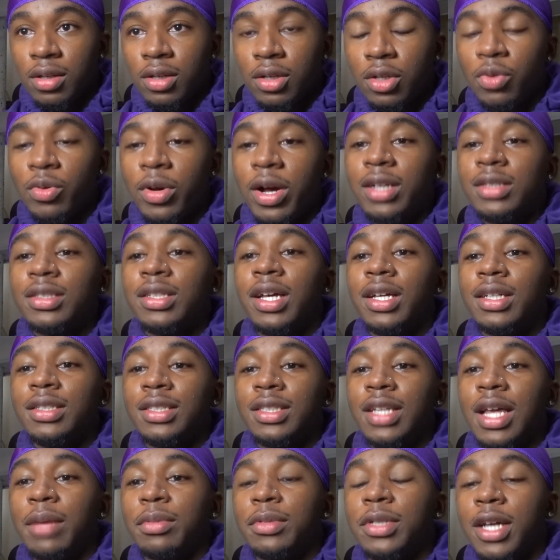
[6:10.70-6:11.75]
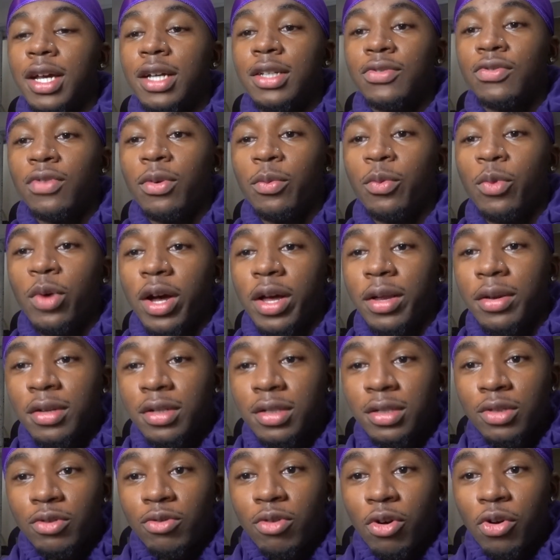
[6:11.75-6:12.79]
You um, got ten Snapchats. From
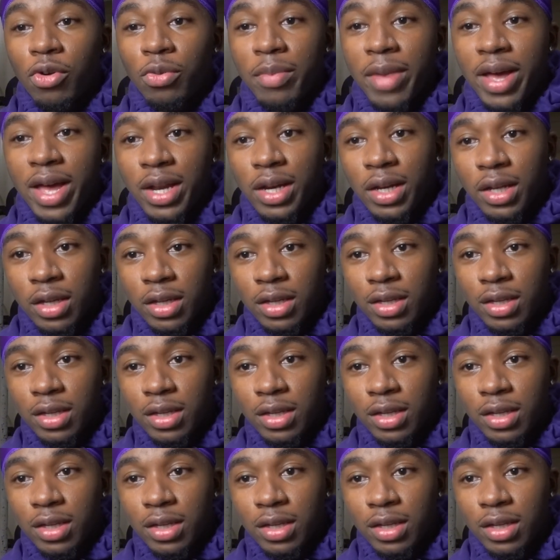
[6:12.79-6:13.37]
what? Grown men?